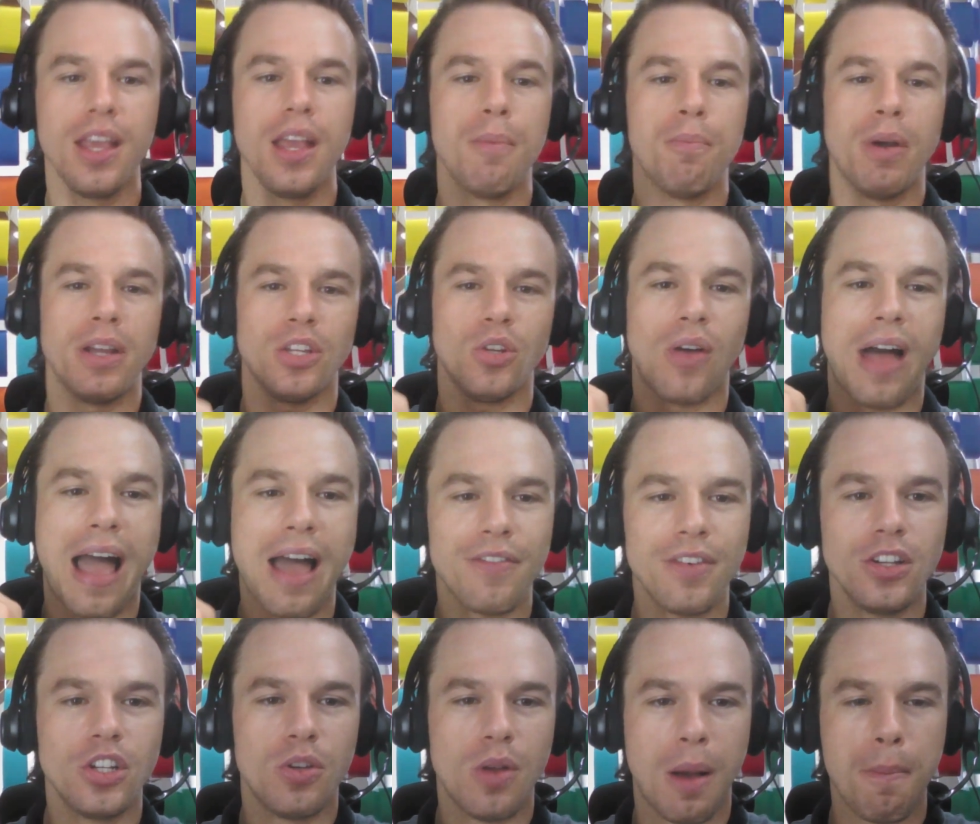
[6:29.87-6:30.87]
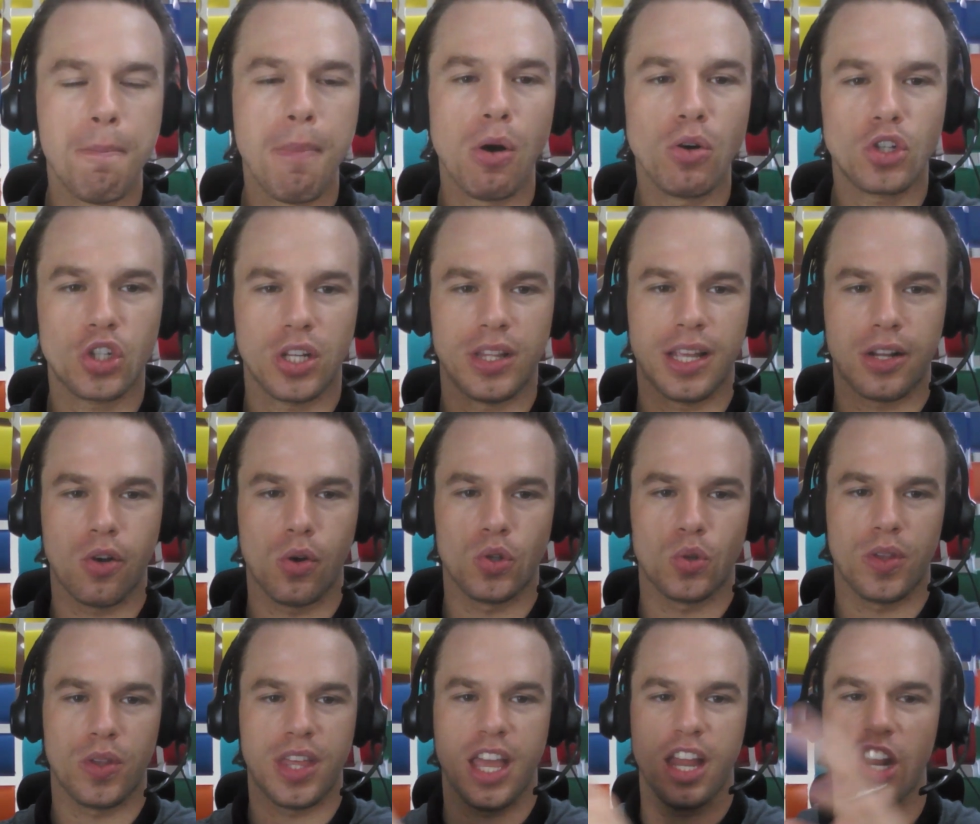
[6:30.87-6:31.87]
But you'll have a motion that goes
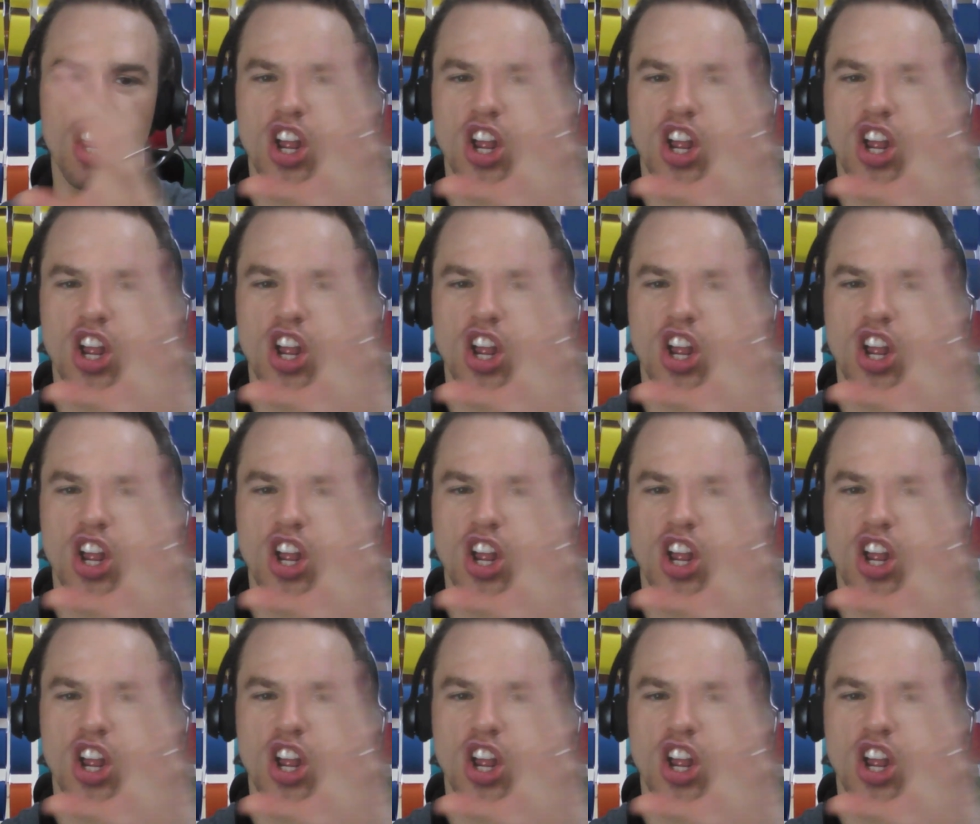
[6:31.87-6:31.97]
with it.